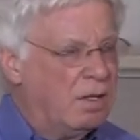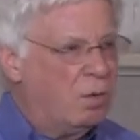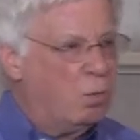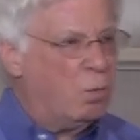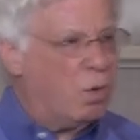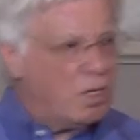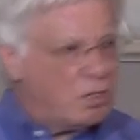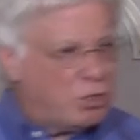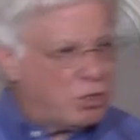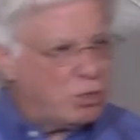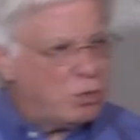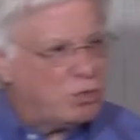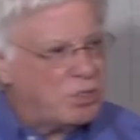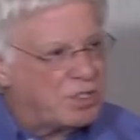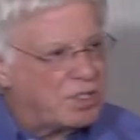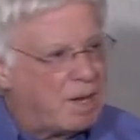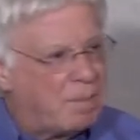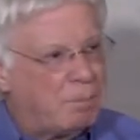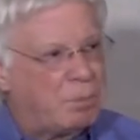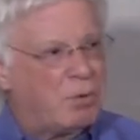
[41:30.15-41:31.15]
Once you
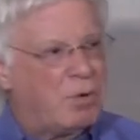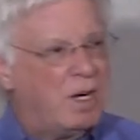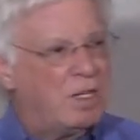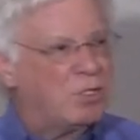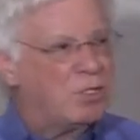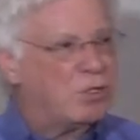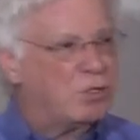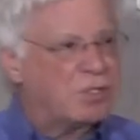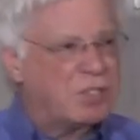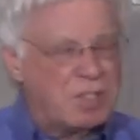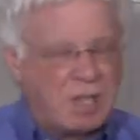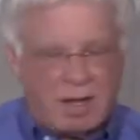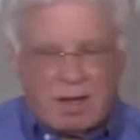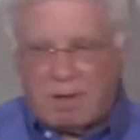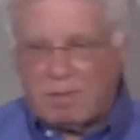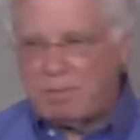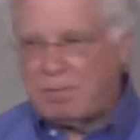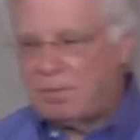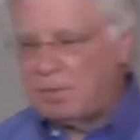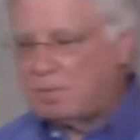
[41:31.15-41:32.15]
separate
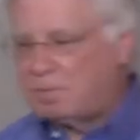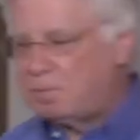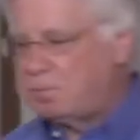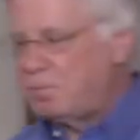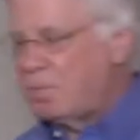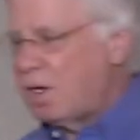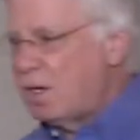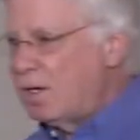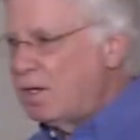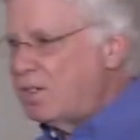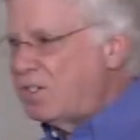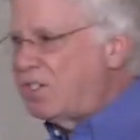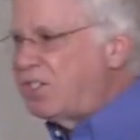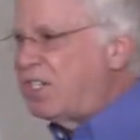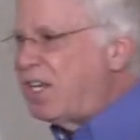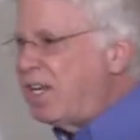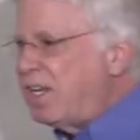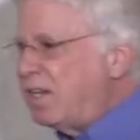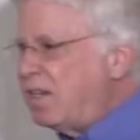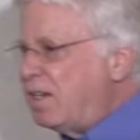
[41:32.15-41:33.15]
yourself,
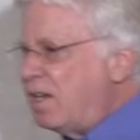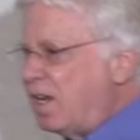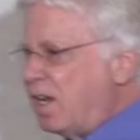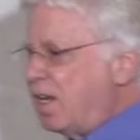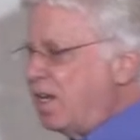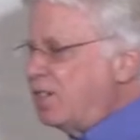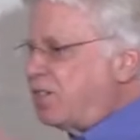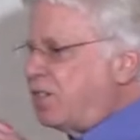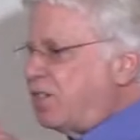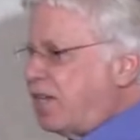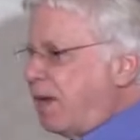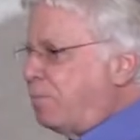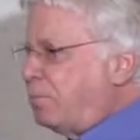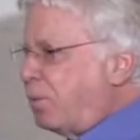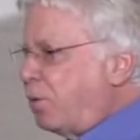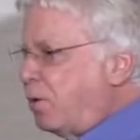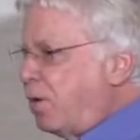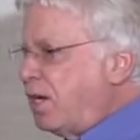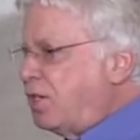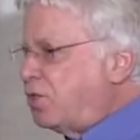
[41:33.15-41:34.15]
sin is
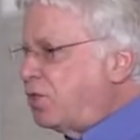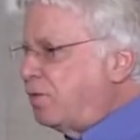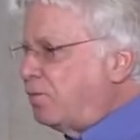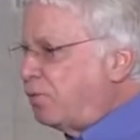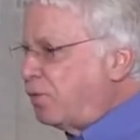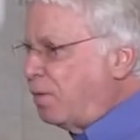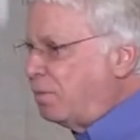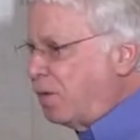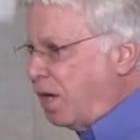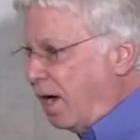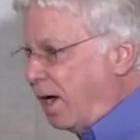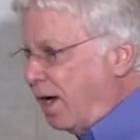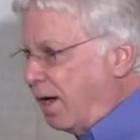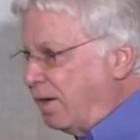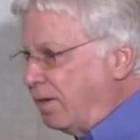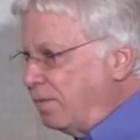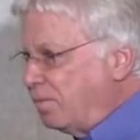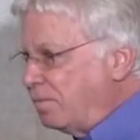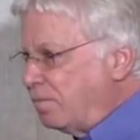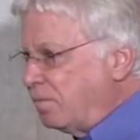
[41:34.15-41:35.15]
separation from
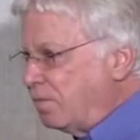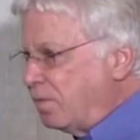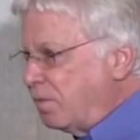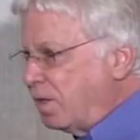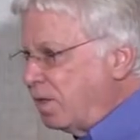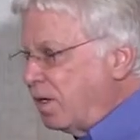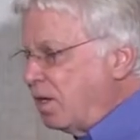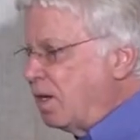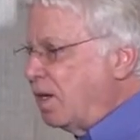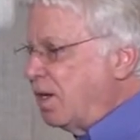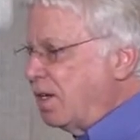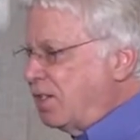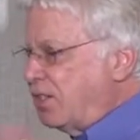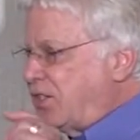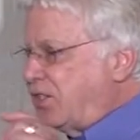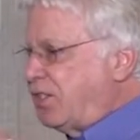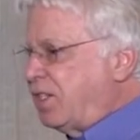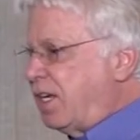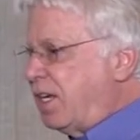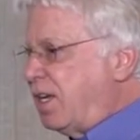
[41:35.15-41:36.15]
God.
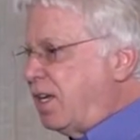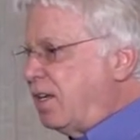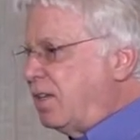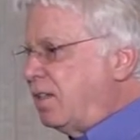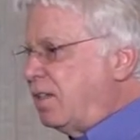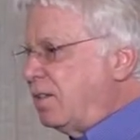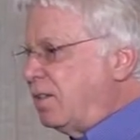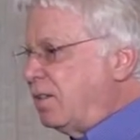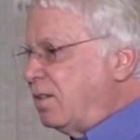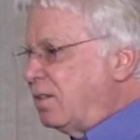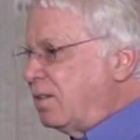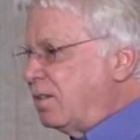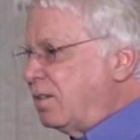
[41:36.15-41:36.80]
Sin